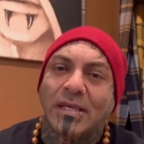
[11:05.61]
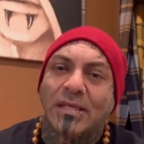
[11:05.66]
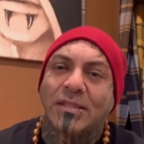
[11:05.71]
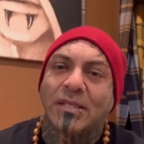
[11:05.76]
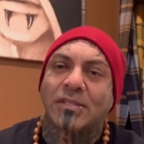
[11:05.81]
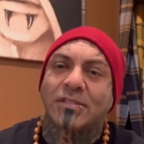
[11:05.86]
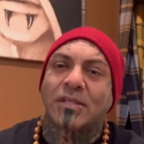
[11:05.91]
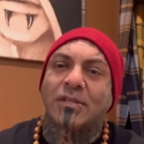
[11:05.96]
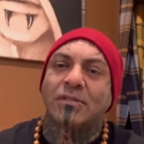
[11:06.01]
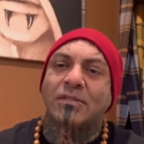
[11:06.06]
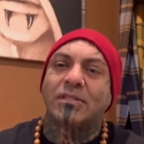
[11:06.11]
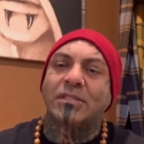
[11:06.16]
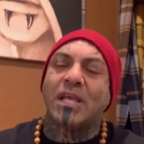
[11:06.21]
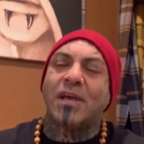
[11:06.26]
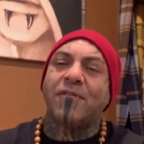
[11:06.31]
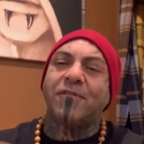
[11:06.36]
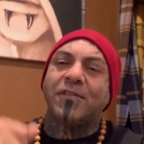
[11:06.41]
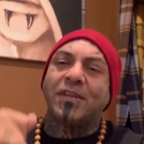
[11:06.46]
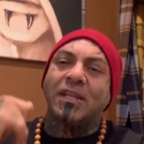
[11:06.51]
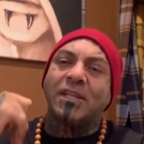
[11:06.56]
There's a
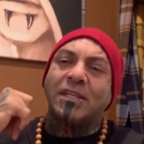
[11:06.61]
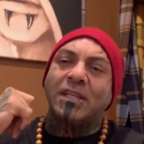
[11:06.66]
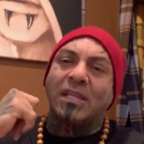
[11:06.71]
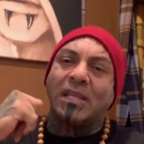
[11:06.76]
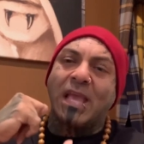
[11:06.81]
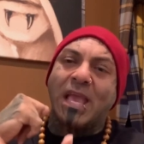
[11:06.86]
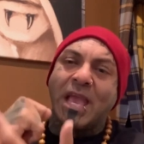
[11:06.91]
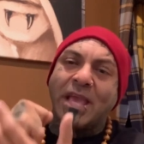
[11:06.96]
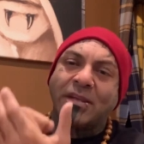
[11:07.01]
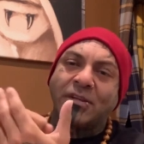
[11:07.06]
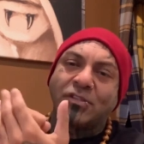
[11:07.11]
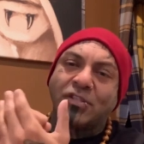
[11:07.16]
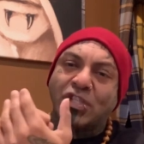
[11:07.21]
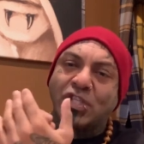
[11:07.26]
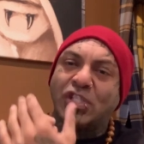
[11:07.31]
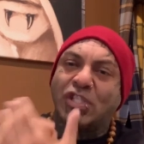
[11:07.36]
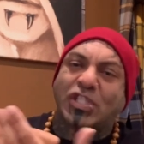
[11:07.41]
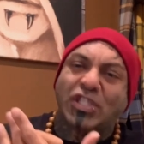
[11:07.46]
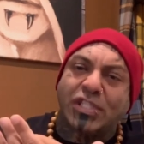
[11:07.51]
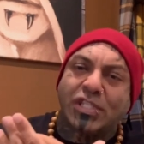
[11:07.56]
definite
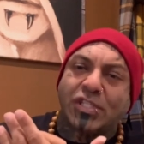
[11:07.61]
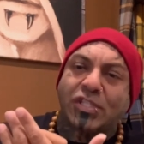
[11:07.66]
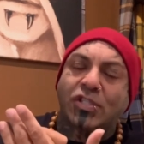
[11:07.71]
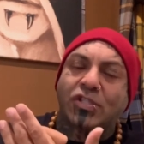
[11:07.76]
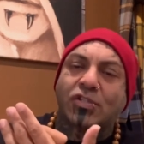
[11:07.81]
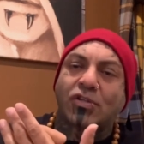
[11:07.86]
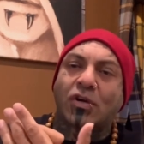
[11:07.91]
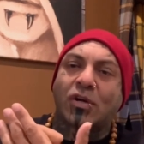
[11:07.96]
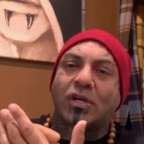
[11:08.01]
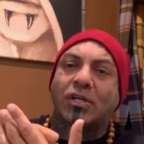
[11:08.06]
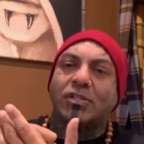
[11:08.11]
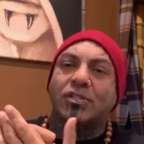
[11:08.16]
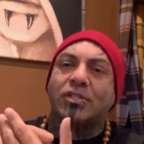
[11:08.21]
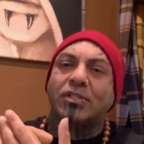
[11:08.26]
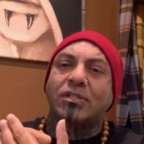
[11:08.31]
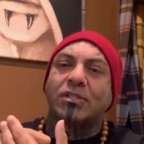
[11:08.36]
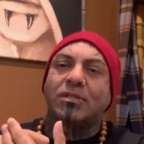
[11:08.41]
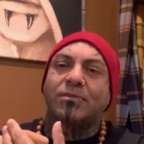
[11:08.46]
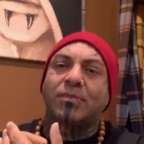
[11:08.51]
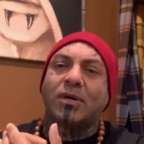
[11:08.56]
energy discharge
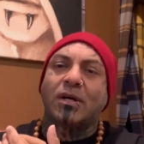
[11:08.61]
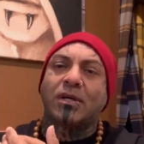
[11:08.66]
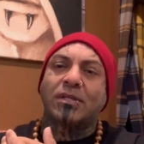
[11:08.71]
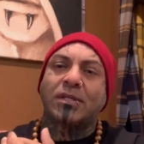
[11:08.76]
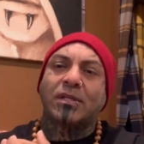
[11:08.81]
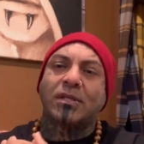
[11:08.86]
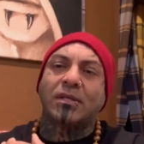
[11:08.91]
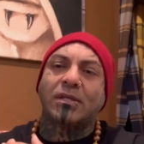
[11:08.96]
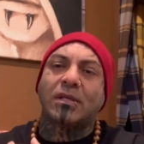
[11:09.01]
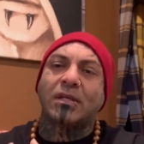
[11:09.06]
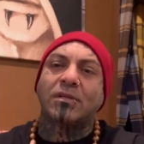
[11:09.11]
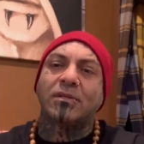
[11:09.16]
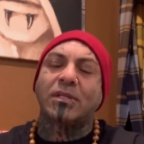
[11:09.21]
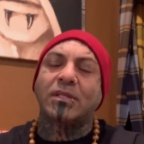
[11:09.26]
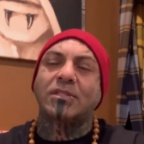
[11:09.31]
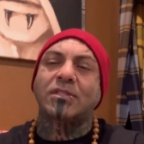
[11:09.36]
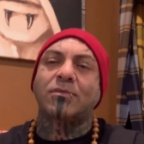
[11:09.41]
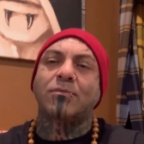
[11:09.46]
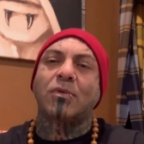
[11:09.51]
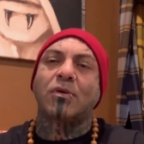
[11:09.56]
in the body in
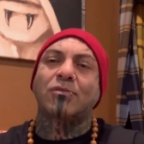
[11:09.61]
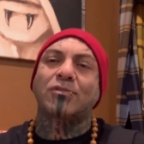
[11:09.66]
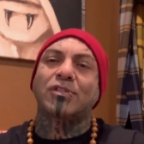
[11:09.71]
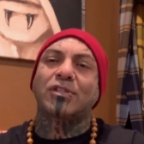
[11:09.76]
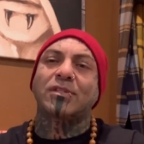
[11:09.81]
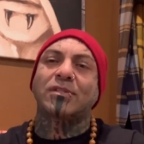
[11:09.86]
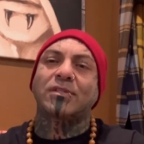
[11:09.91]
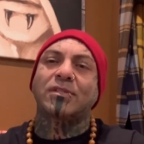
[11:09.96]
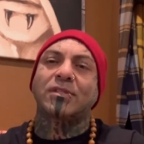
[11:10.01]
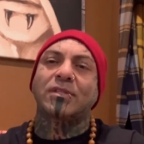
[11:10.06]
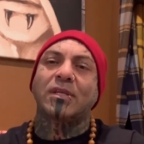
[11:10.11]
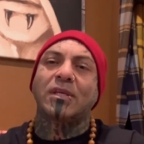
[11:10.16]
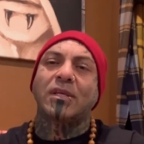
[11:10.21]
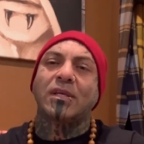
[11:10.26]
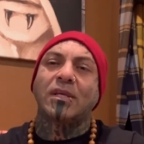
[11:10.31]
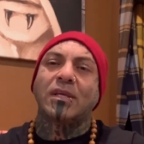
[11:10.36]
these emotions.